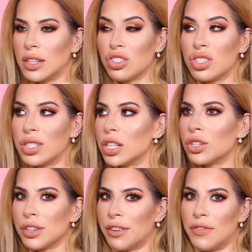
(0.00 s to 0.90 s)
it just sits
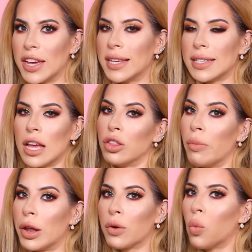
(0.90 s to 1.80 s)
on your face, and no
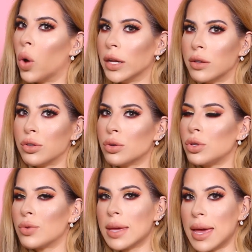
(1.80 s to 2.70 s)
matter what you do,
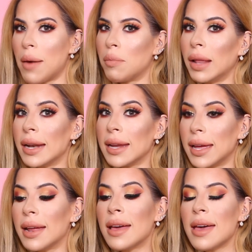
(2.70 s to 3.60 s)
you can't blend
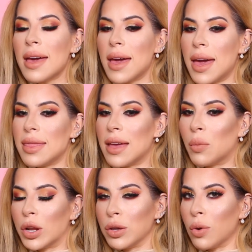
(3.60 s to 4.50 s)
it. And
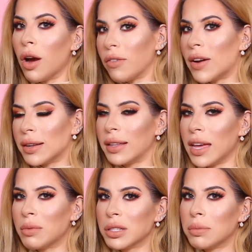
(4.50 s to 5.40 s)
then when you are
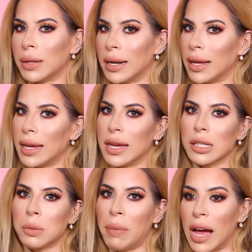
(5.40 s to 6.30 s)
finally able to blend it, it
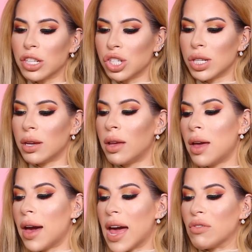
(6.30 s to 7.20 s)
gets patchy.
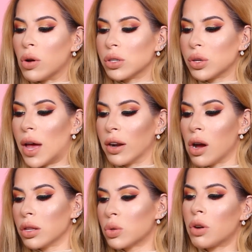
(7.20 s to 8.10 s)
I've also had
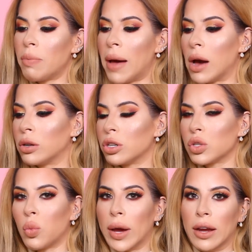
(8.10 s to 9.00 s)
contour
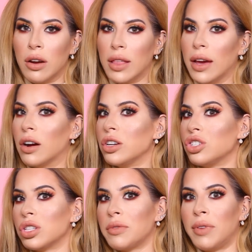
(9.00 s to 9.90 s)
powders where they are
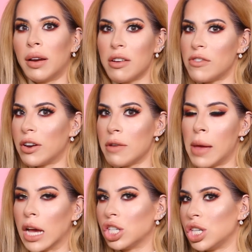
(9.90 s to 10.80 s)
just very, very
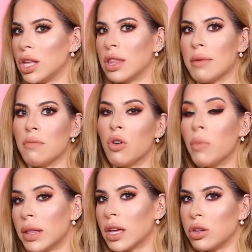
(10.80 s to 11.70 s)
patchy. The
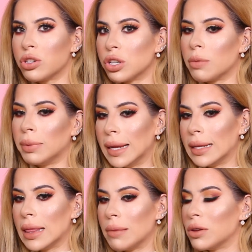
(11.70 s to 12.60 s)
moment that you start
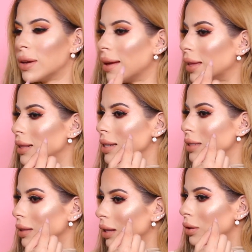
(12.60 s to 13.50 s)
blending them, you get like these
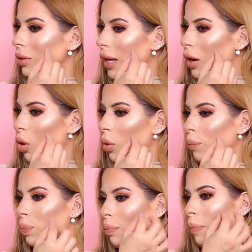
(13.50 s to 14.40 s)
little like
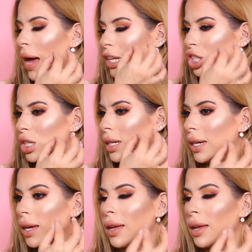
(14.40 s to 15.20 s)
patchy